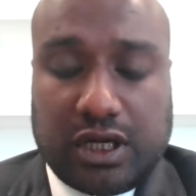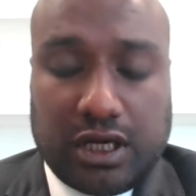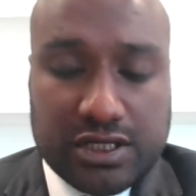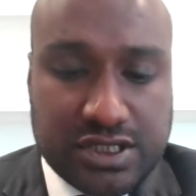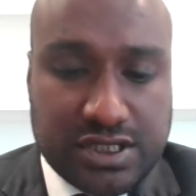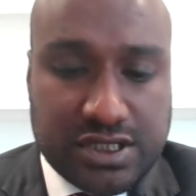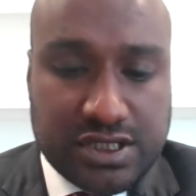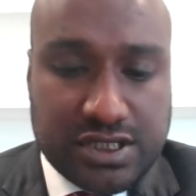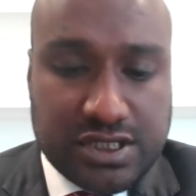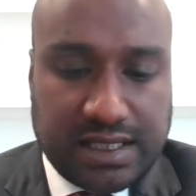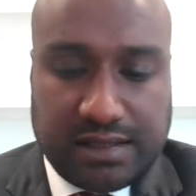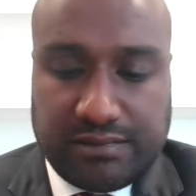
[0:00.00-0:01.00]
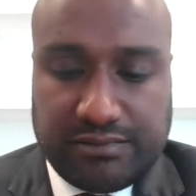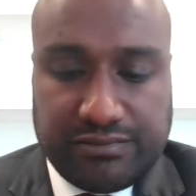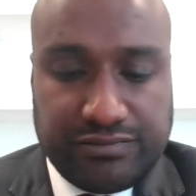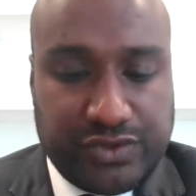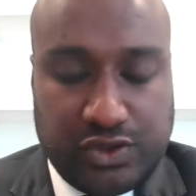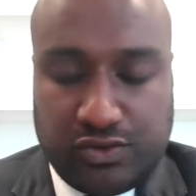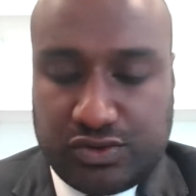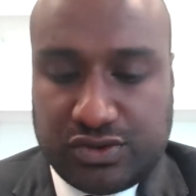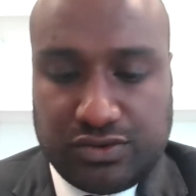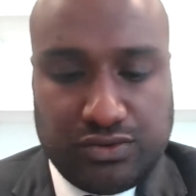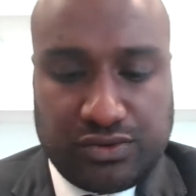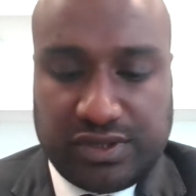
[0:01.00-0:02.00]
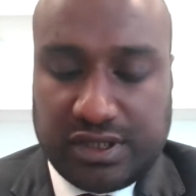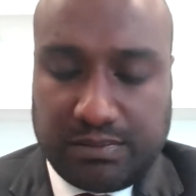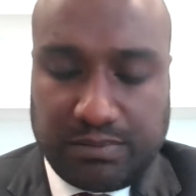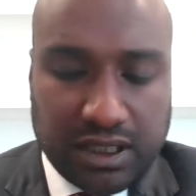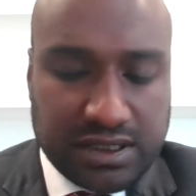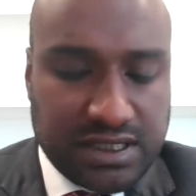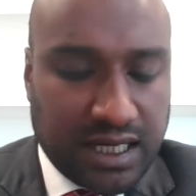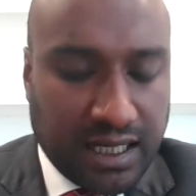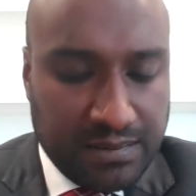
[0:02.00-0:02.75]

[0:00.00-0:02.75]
losses due to third-party